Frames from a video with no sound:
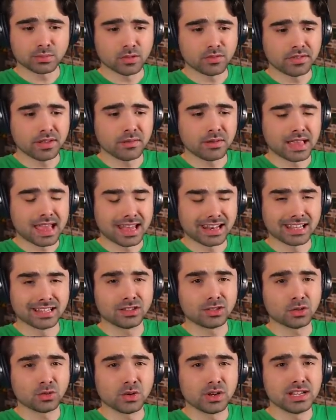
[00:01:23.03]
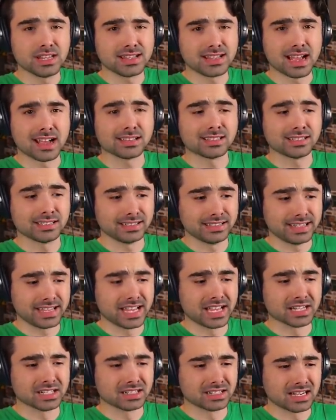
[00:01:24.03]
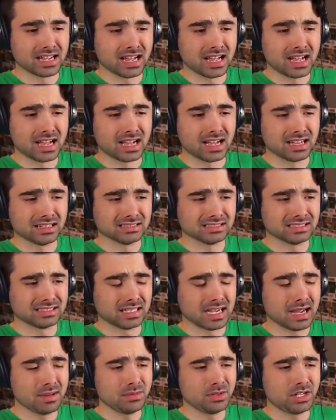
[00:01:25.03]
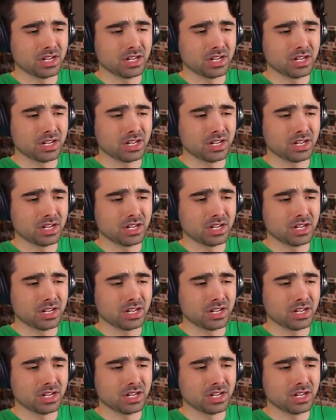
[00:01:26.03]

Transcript: movie we had a 20,000 year uh, time